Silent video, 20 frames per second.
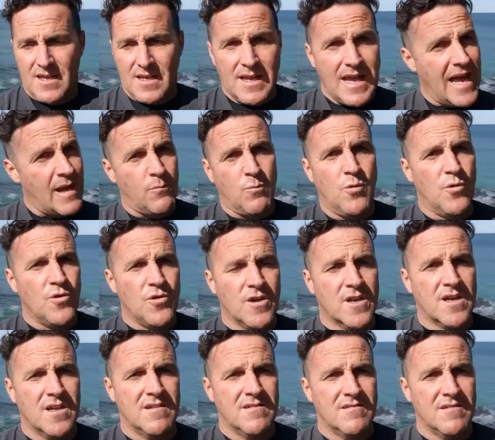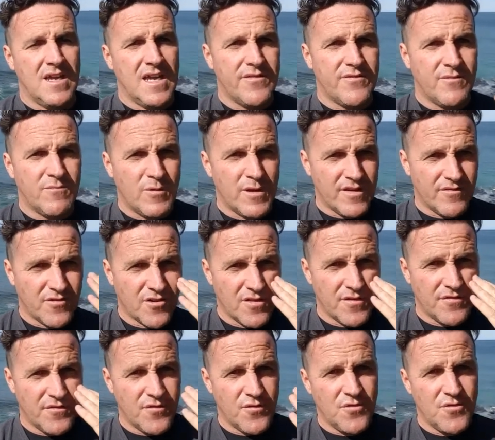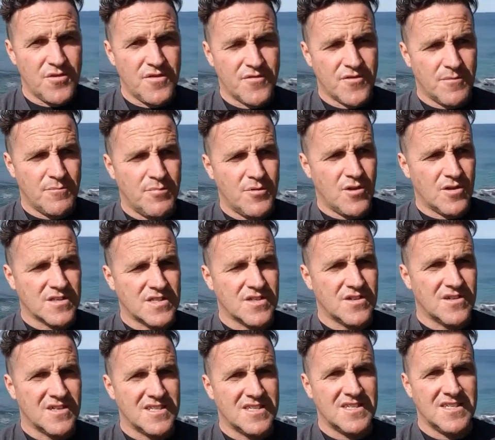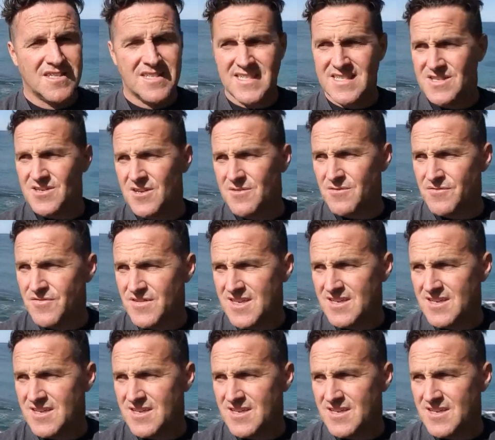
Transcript: at work, even when you've got the flu, you've got blocked sinuses this time of